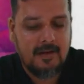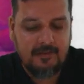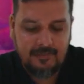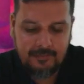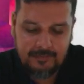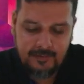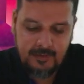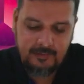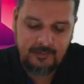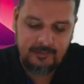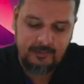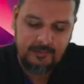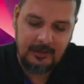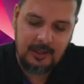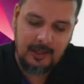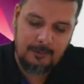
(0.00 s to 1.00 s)

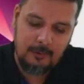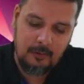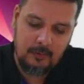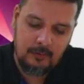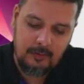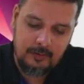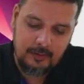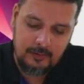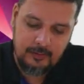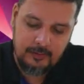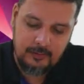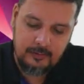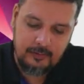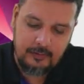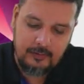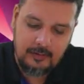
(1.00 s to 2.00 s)
This amount
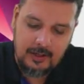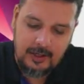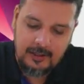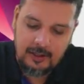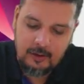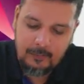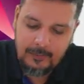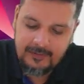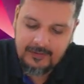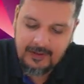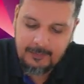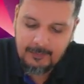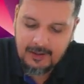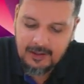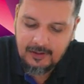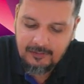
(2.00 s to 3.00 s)
100 rupees I
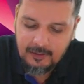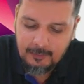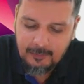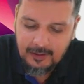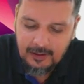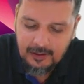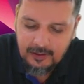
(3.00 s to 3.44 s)
am getting from my